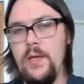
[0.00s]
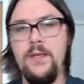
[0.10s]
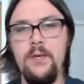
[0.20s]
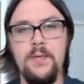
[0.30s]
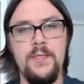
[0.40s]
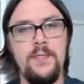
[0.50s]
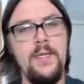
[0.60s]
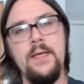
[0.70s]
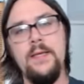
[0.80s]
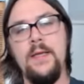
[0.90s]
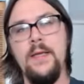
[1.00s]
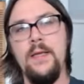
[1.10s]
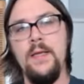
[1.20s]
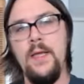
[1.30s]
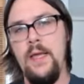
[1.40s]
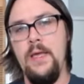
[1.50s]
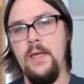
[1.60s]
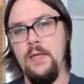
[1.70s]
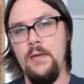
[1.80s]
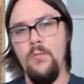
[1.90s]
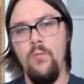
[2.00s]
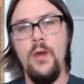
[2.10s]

you did was attended a